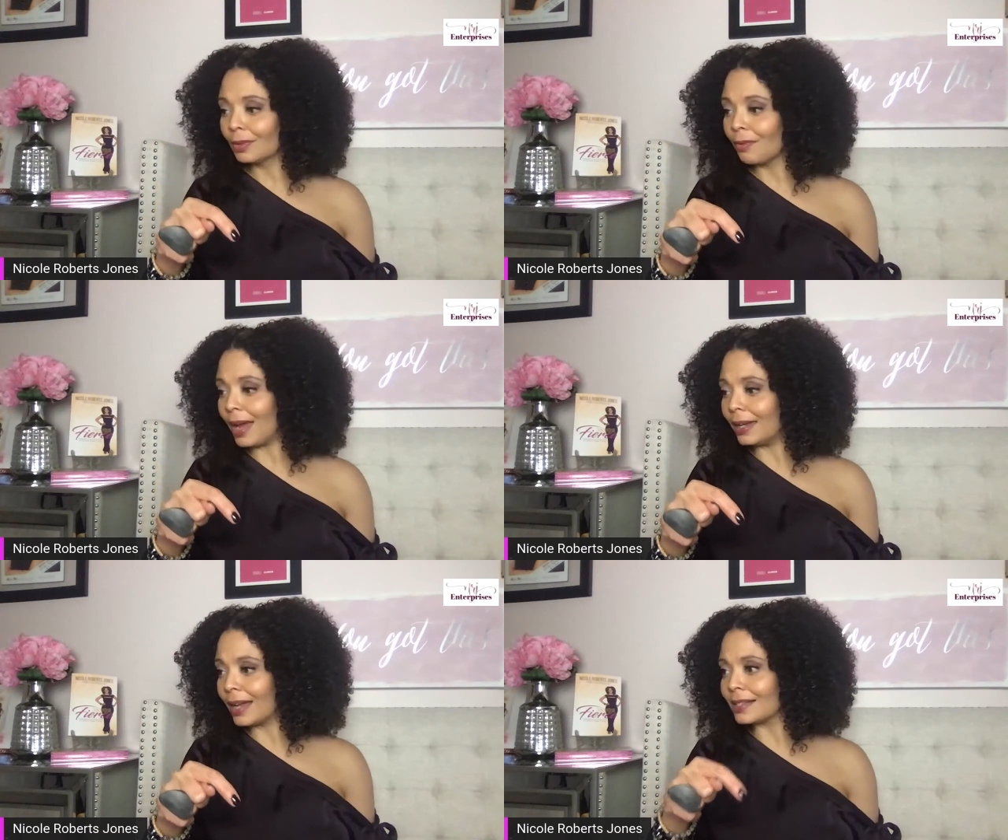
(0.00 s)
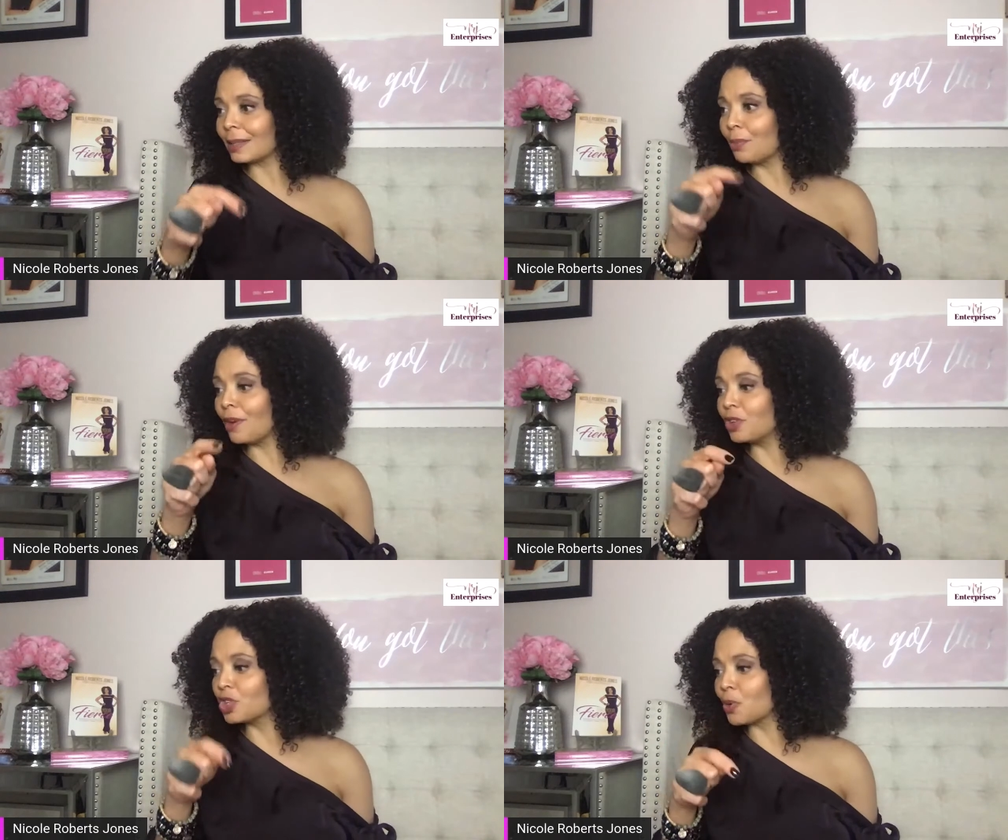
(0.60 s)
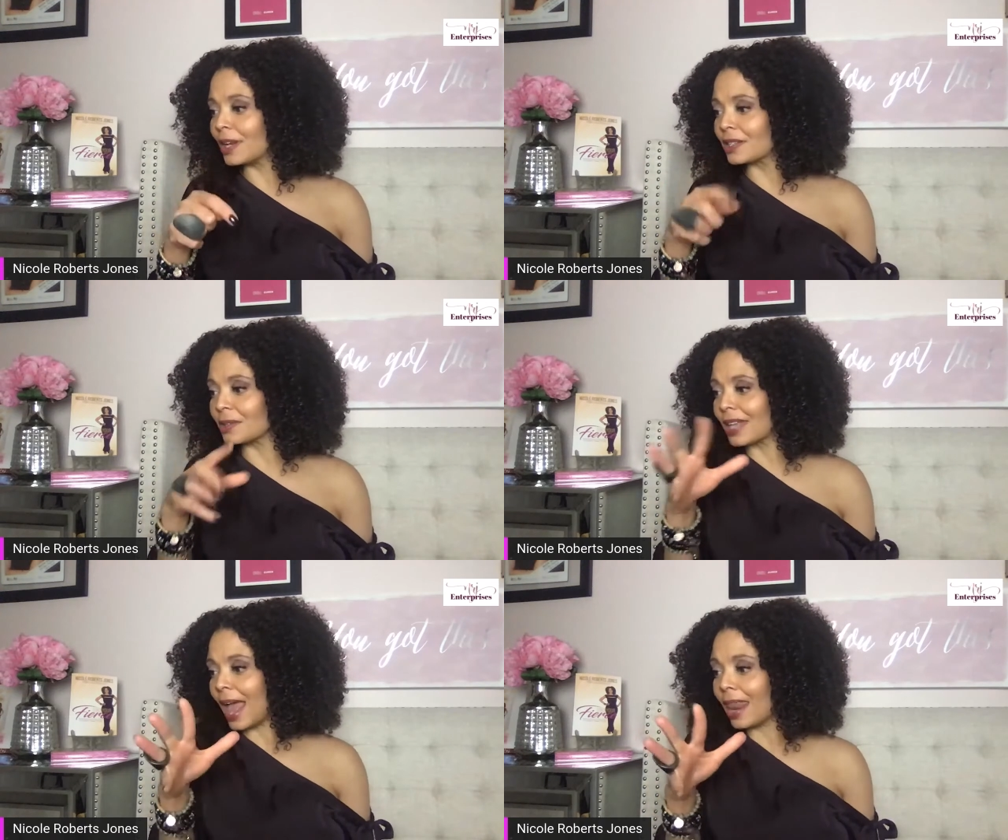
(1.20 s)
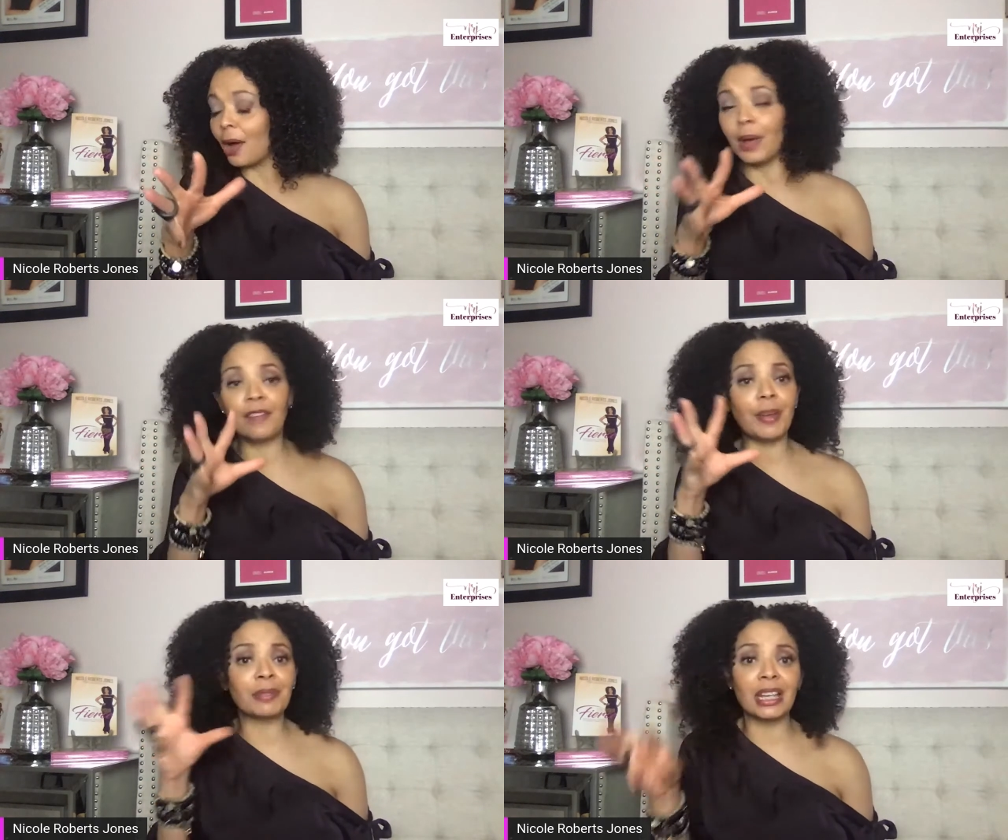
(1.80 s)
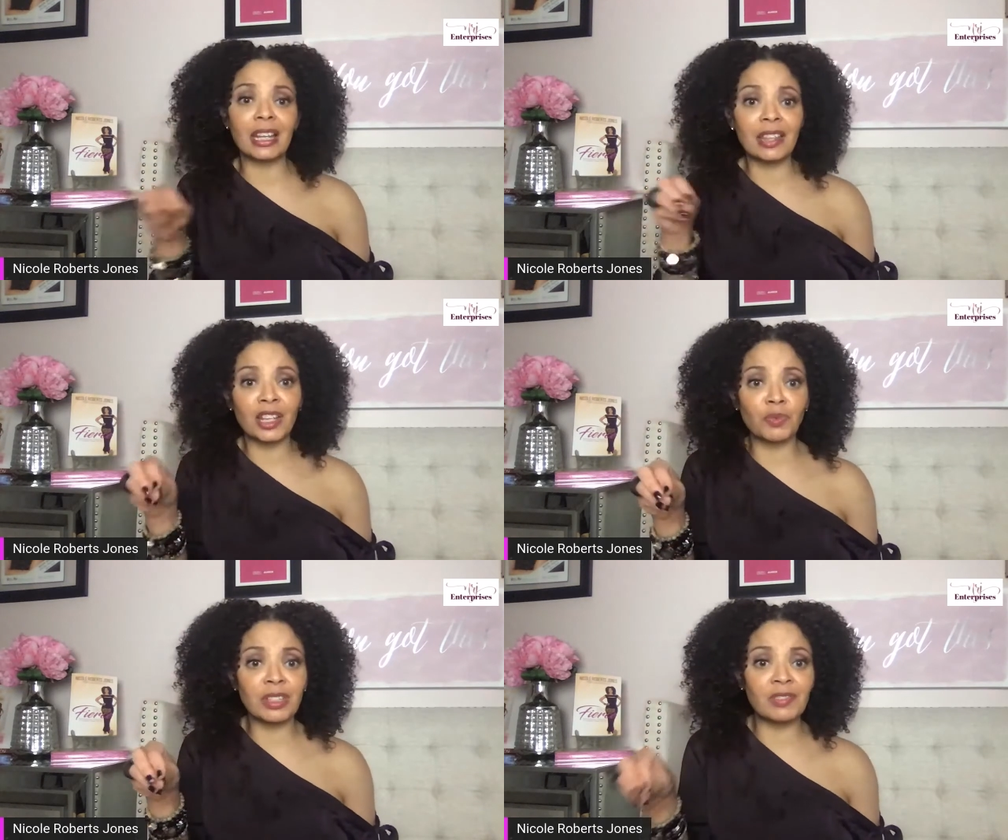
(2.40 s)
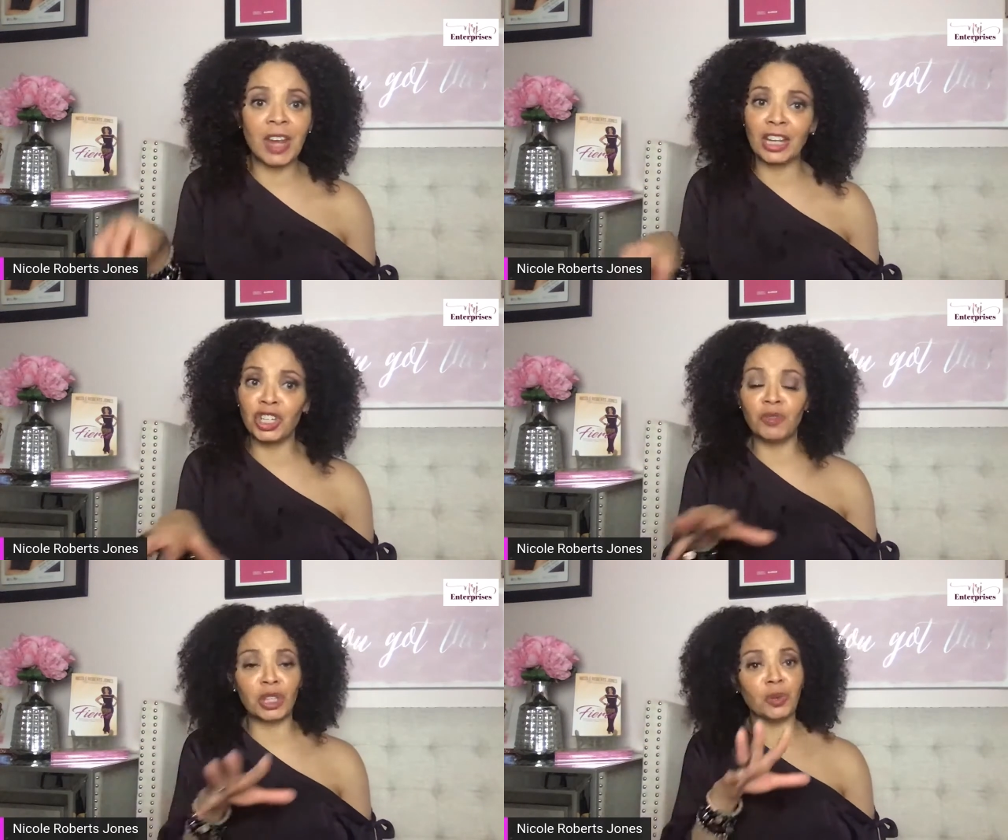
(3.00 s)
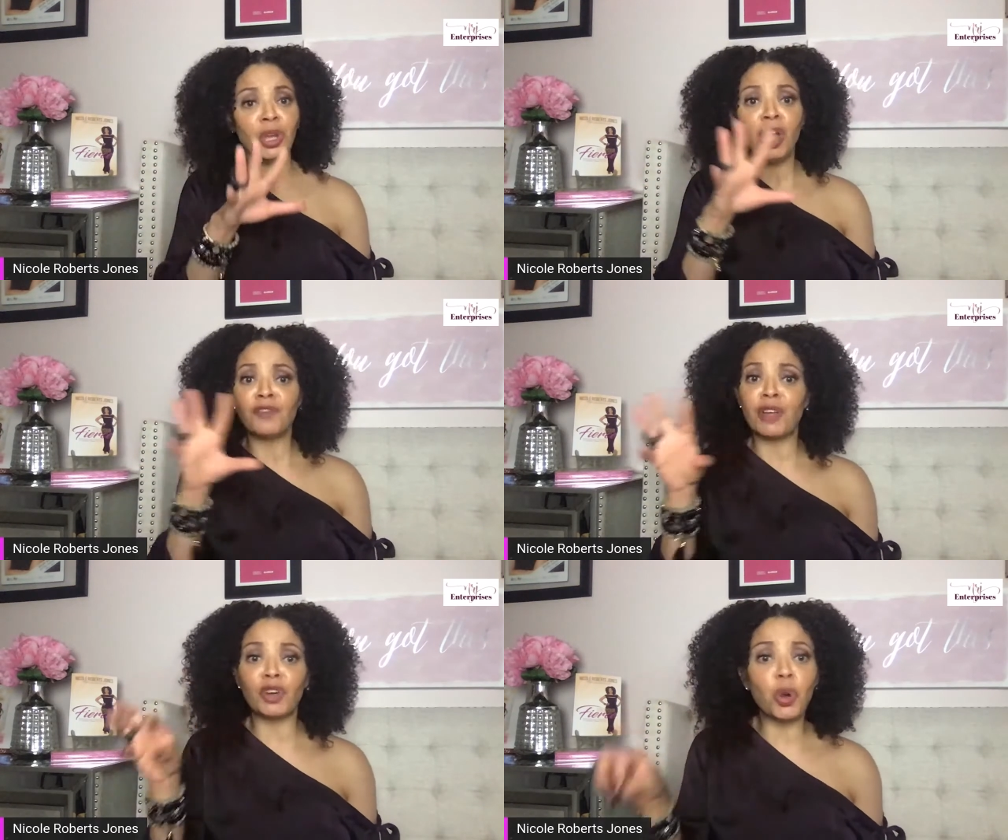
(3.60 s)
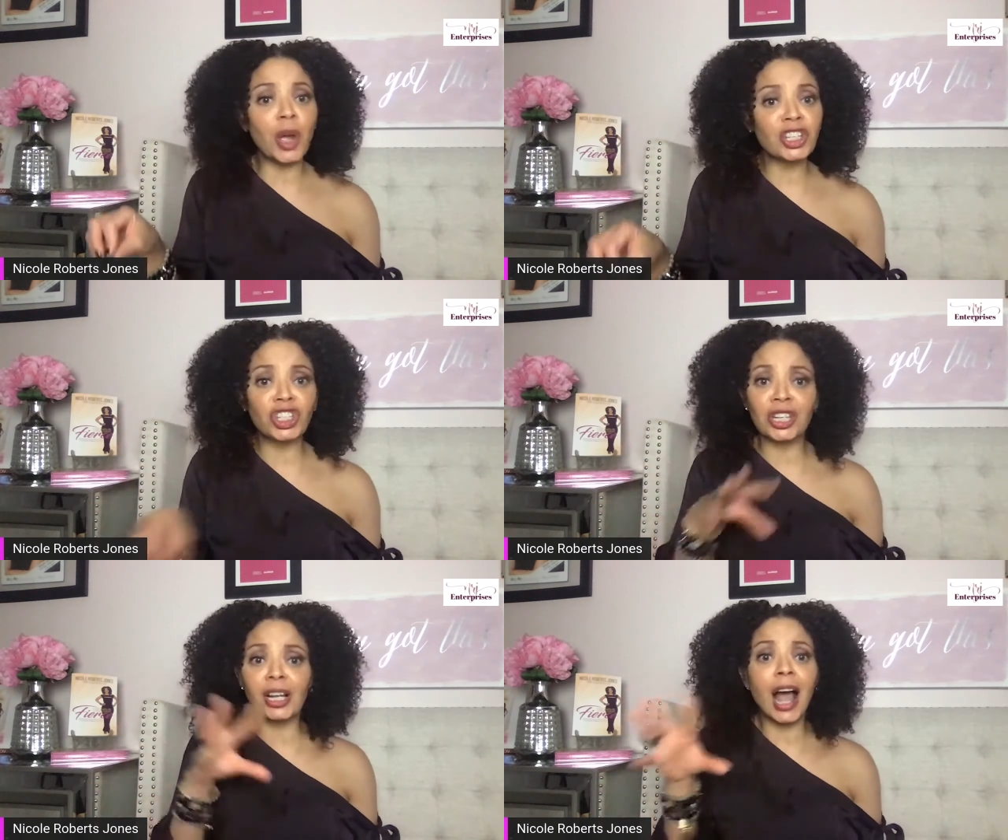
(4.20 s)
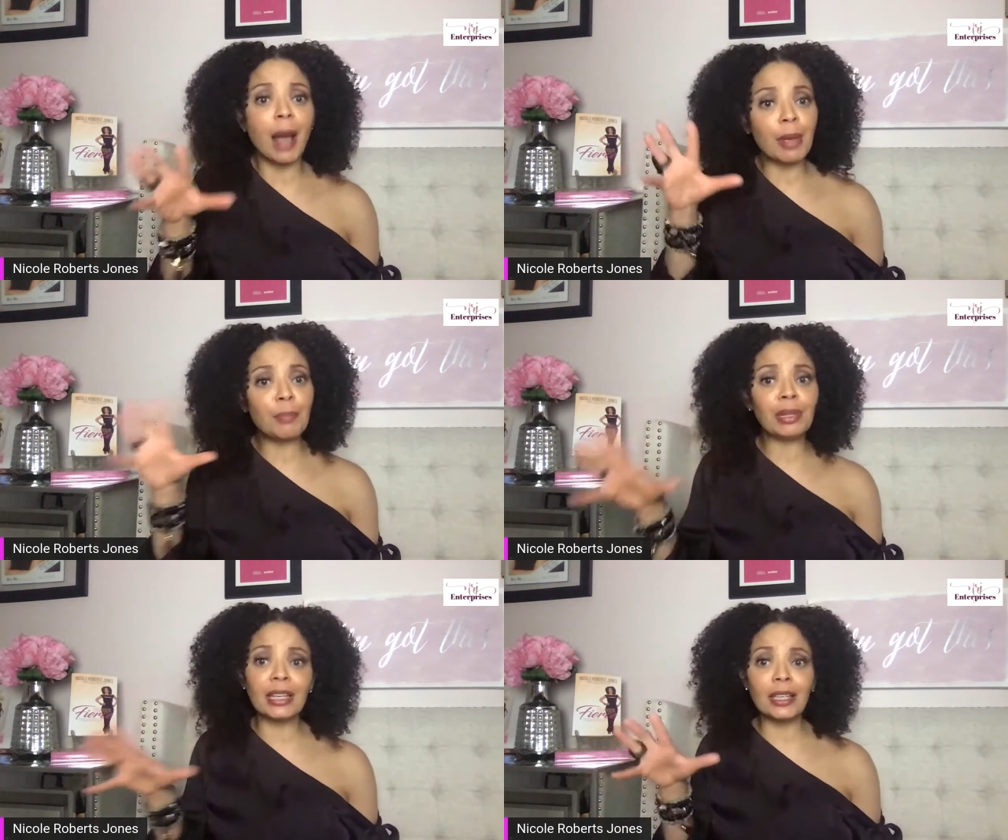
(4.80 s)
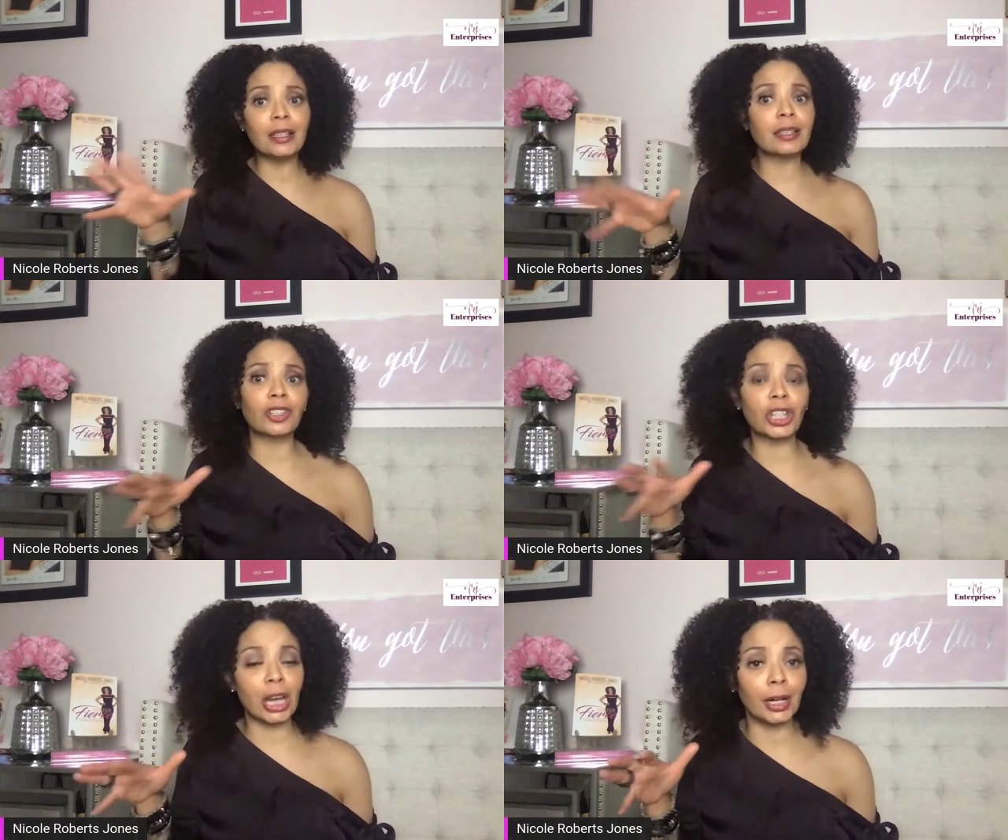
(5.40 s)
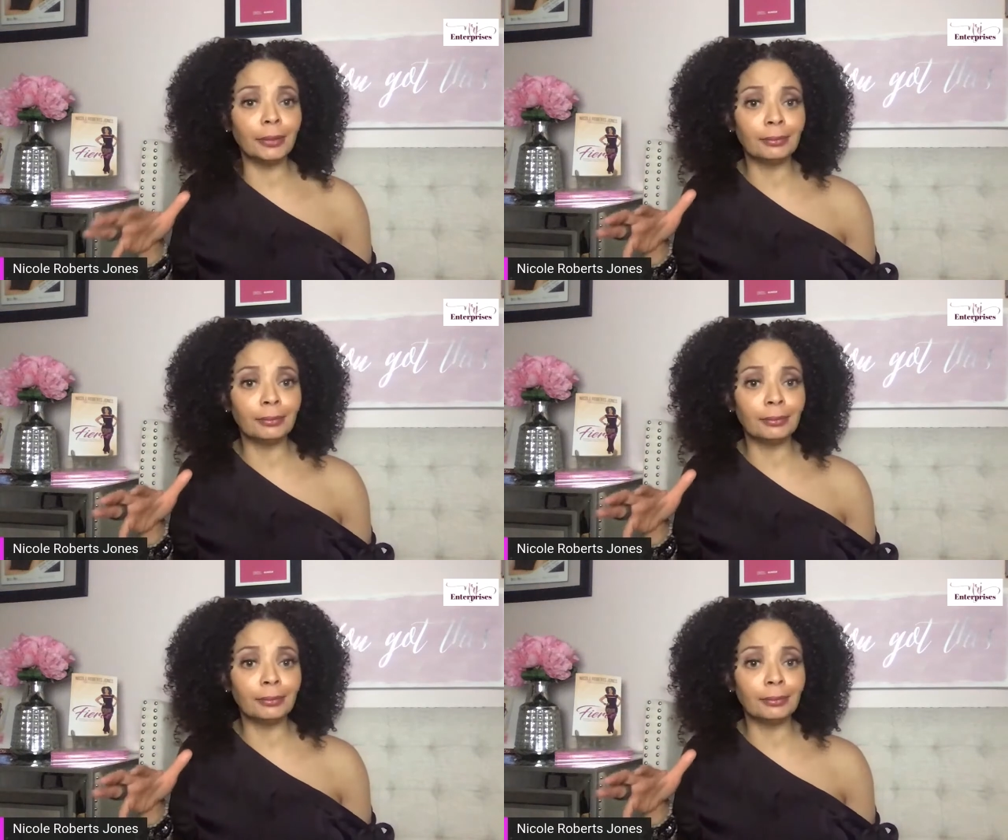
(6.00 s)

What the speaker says: Right? I see more of you are joining, so say hello. And if I'm saying anything that's resonating with you, if you have a question, a comment, please share.